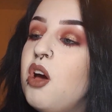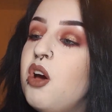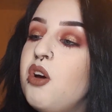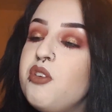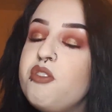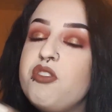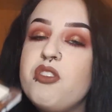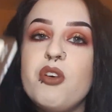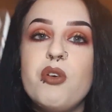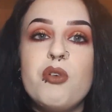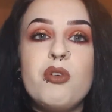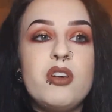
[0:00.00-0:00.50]

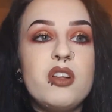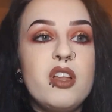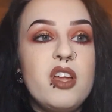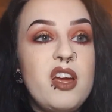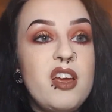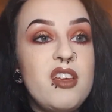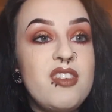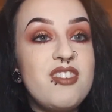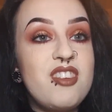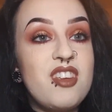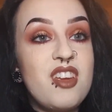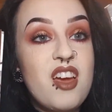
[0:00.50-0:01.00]
Also
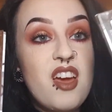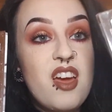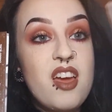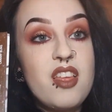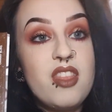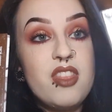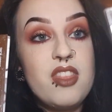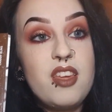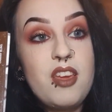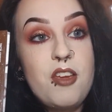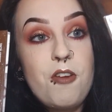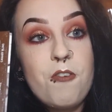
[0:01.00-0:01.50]
Glacier
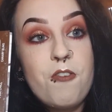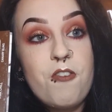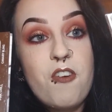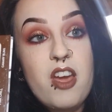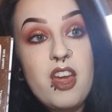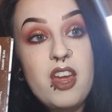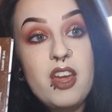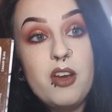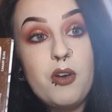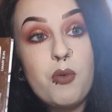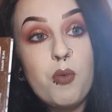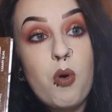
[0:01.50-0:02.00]
in the
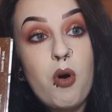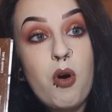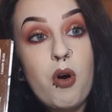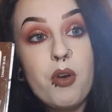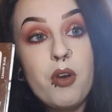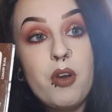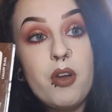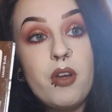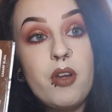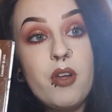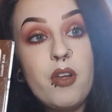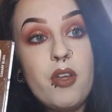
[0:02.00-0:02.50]
fake
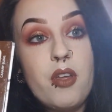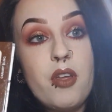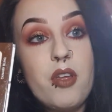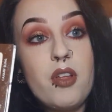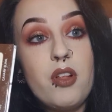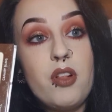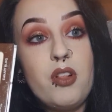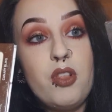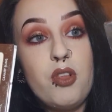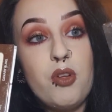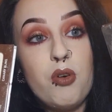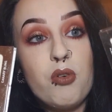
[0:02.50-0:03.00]
one
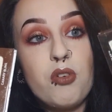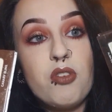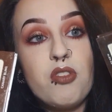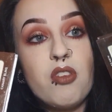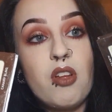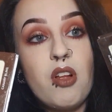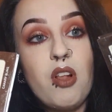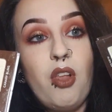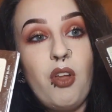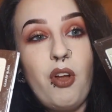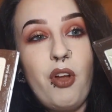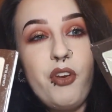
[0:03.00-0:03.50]
looks
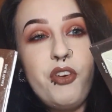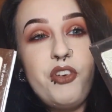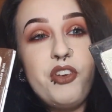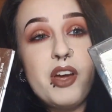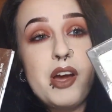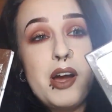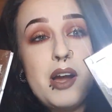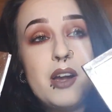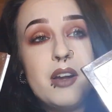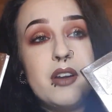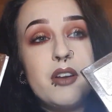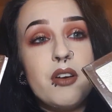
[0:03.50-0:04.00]
a lot
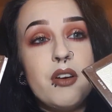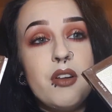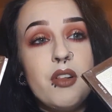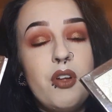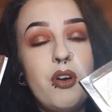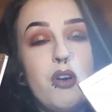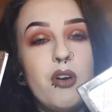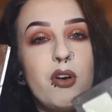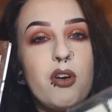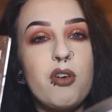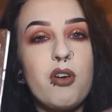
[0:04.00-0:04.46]
darker, a lot